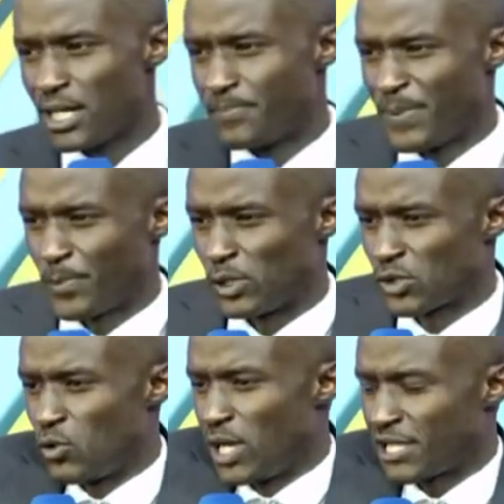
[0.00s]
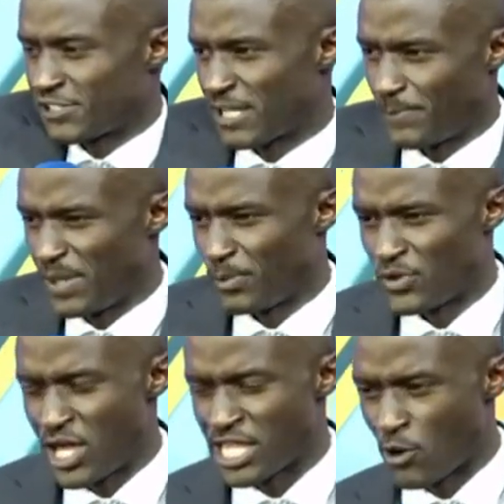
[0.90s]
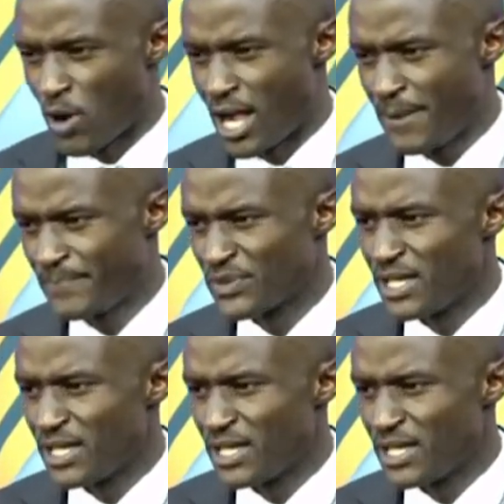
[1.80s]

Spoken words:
people could accept people there they were.